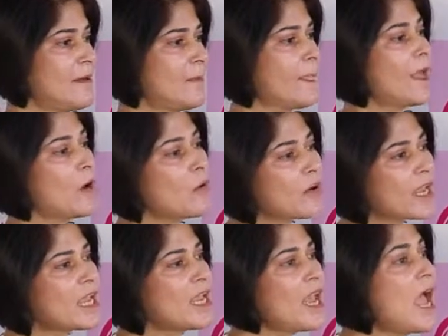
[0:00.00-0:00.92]

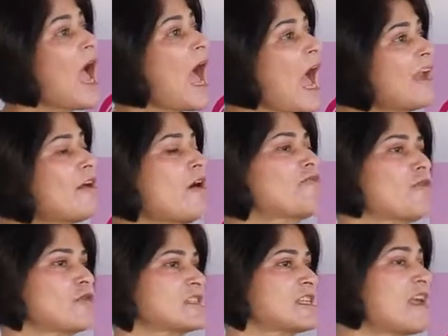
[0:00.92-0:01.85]
Okay, and of
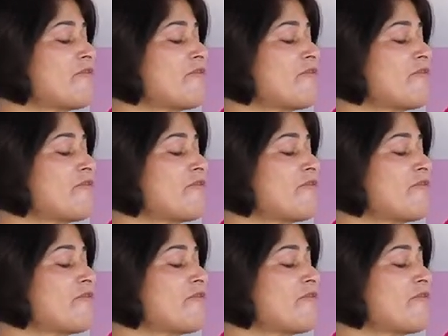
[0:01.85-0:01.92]
course,